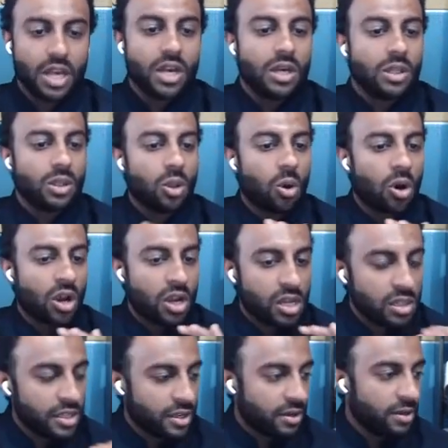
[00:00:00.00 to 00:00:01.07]
Laura
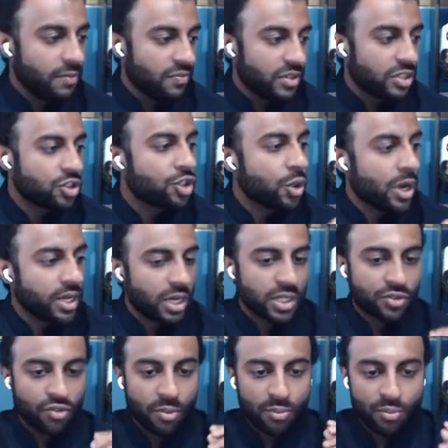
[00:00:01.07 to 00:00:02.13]
Khalil is joining
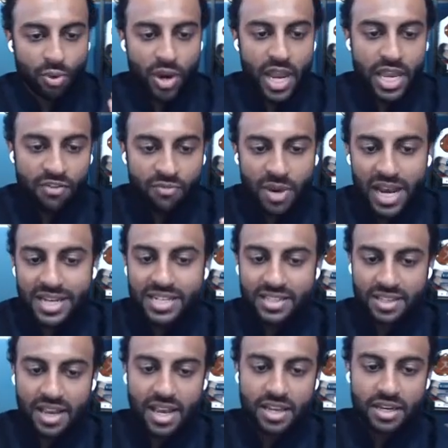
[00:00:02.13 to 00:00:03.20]
us from Brave by
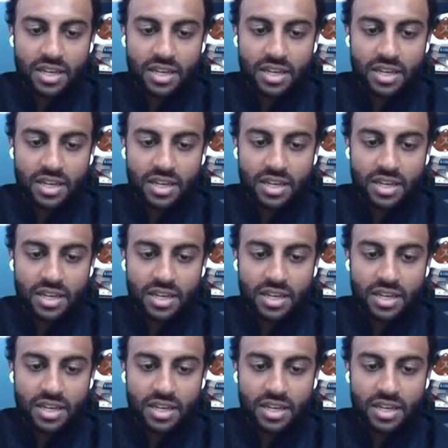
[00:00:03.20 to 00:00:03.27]
Design.